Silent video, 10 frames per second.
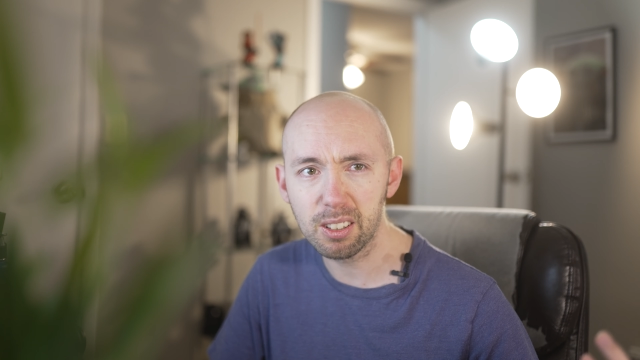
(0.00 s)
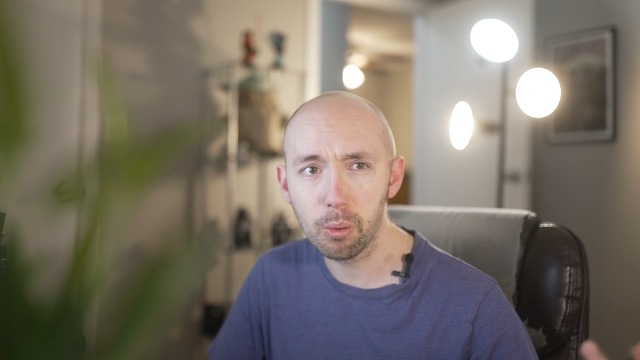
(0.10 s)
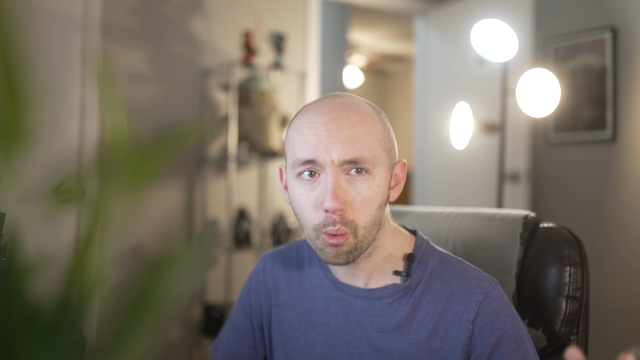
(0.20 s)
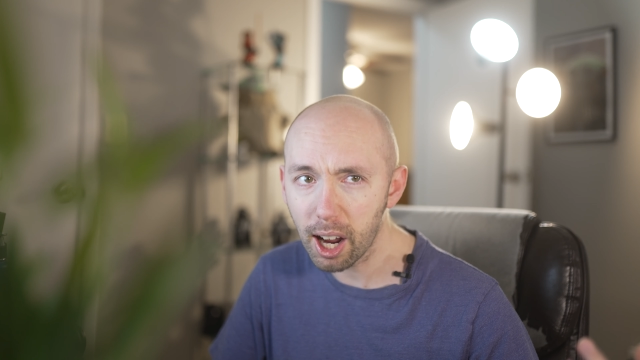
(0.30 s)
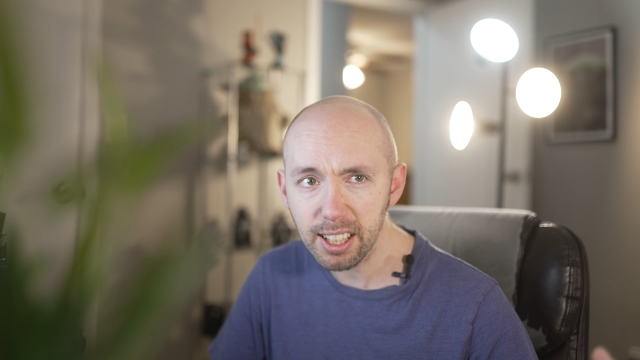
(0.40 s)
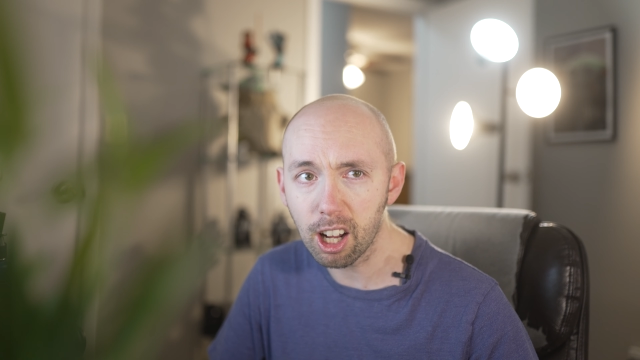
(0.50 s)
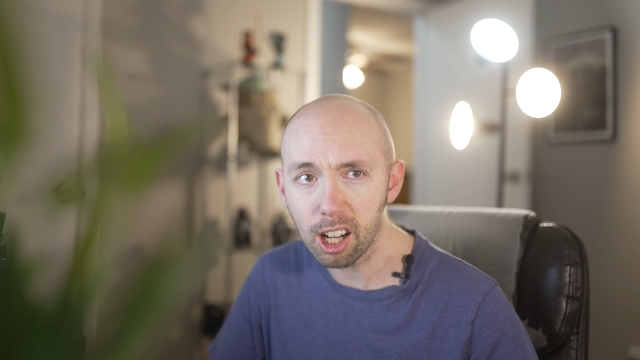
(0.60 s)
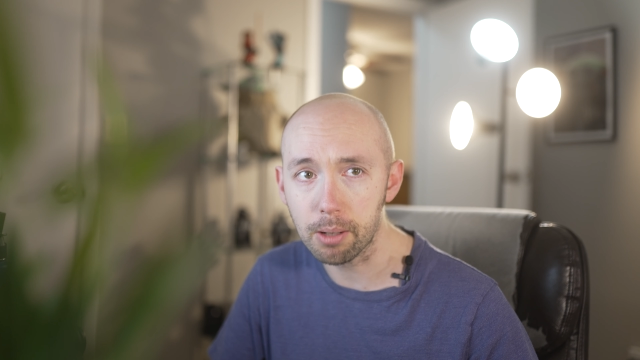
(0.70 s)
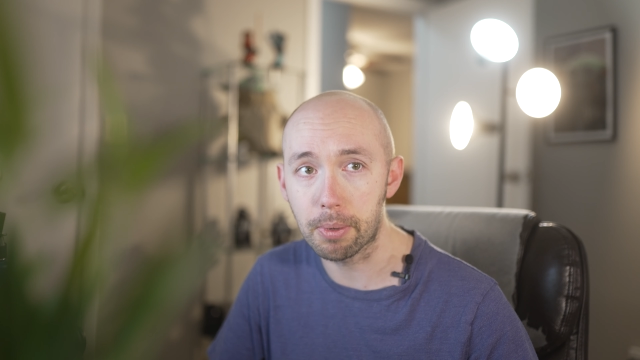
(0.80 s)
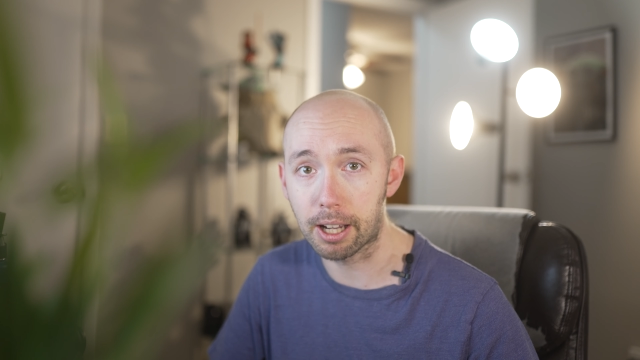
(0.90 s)
why
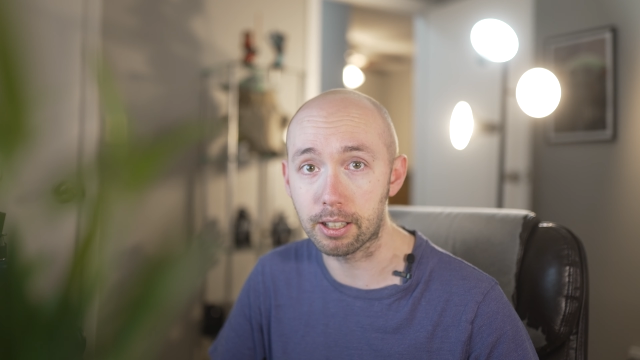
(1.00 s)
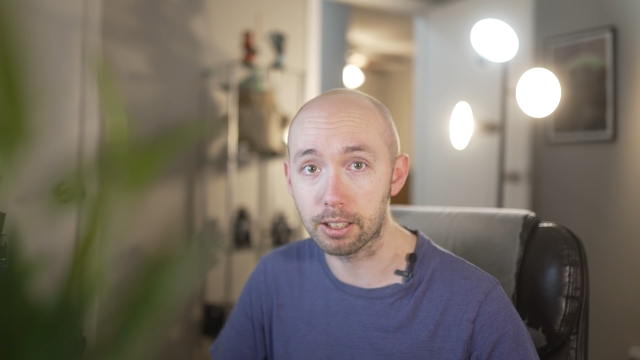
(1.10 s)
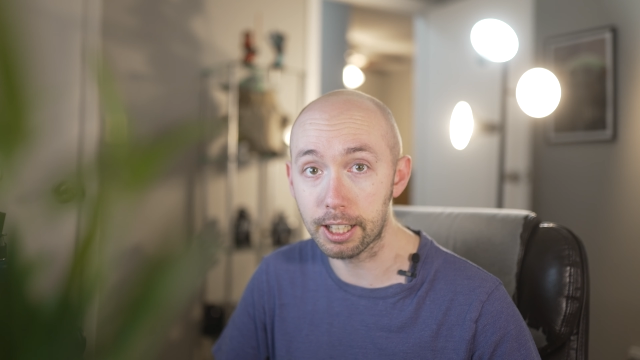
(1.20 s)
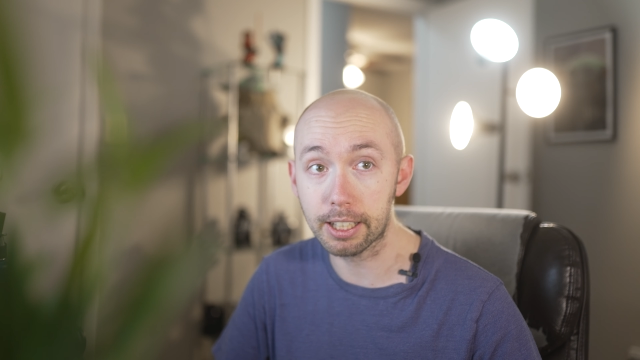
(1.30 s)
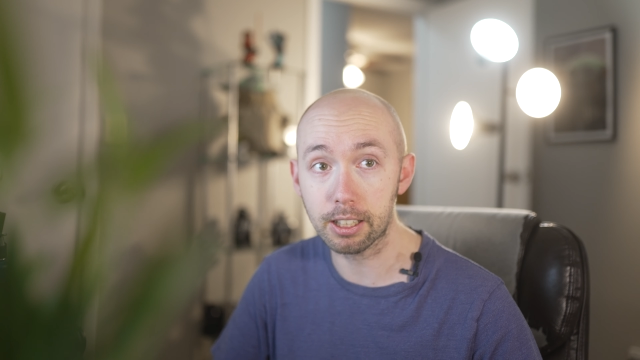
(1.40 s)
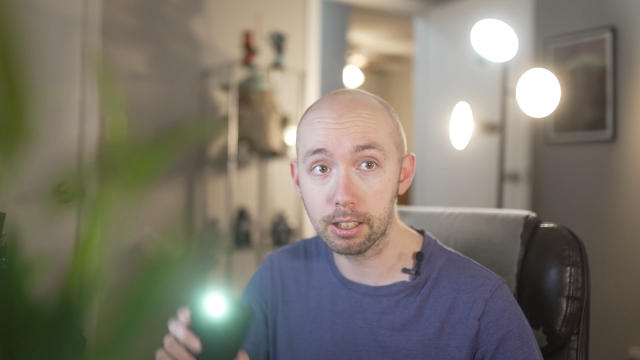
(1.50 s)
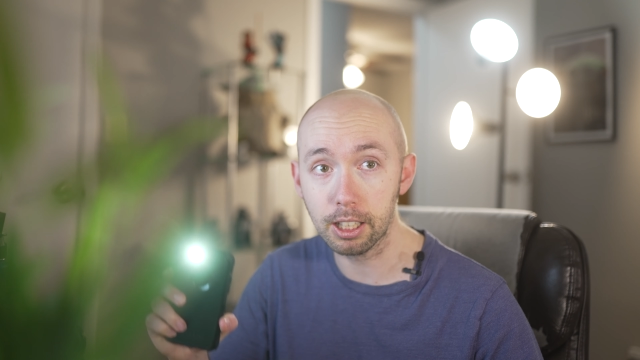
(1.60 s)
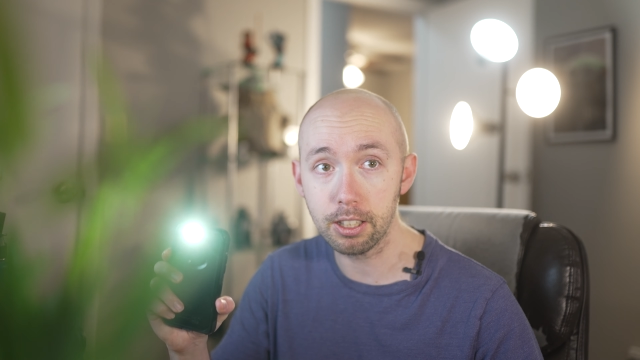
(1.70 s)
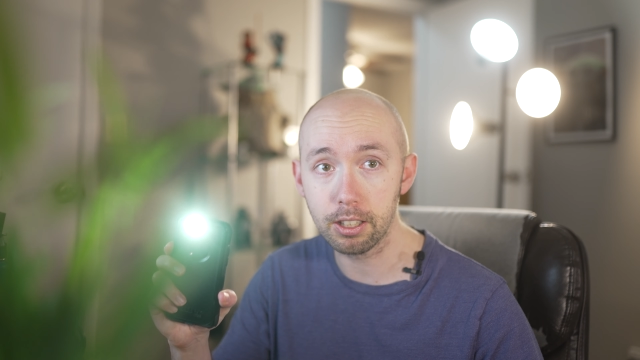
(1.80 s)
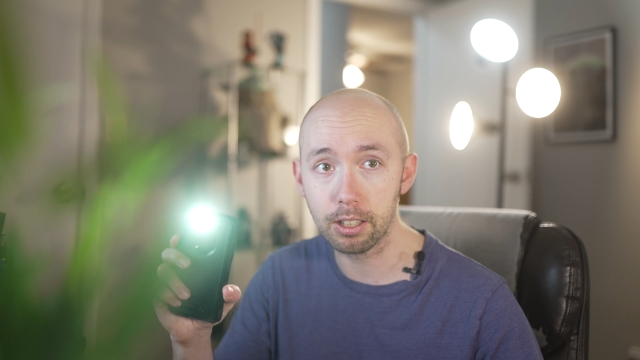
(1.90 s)
talk about it? Like,
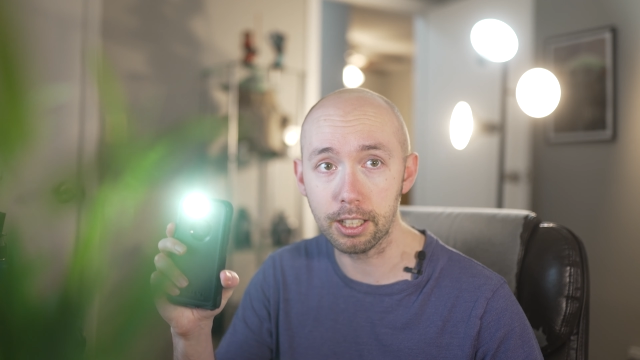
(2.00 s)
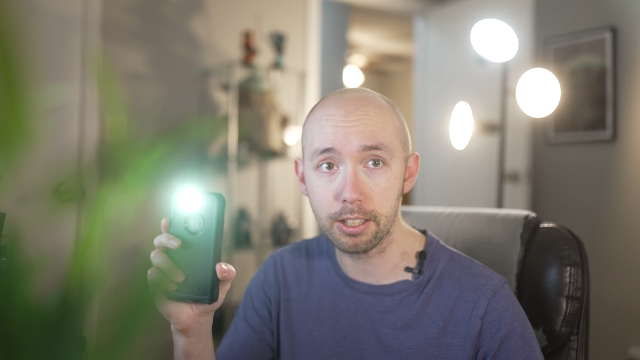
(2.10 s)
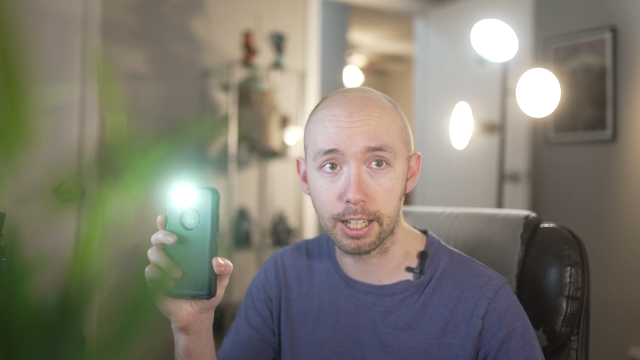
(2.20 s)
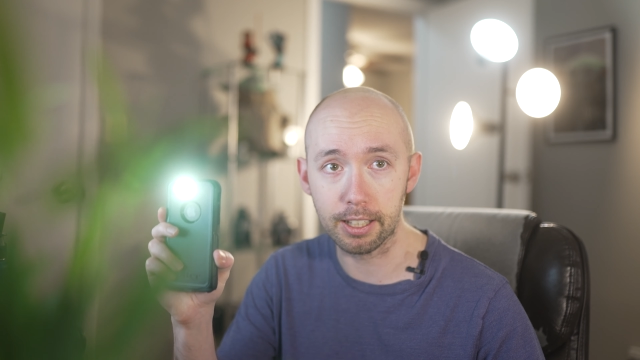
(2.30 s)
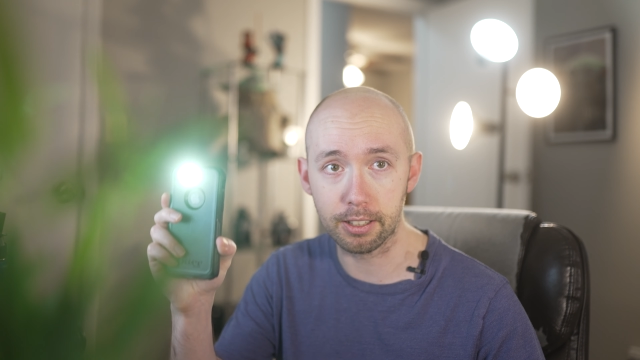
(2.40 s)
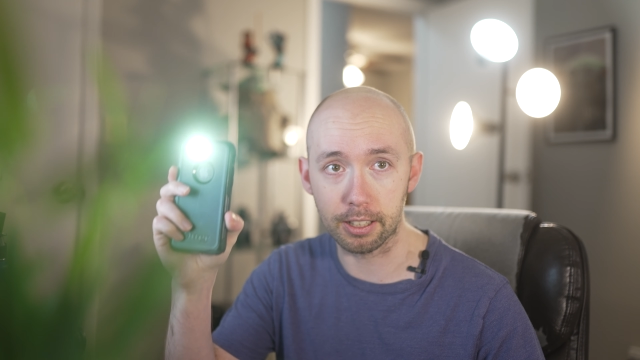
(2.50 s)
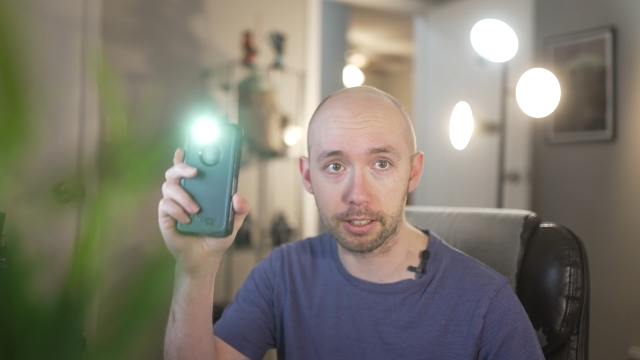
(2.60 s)
let's test it.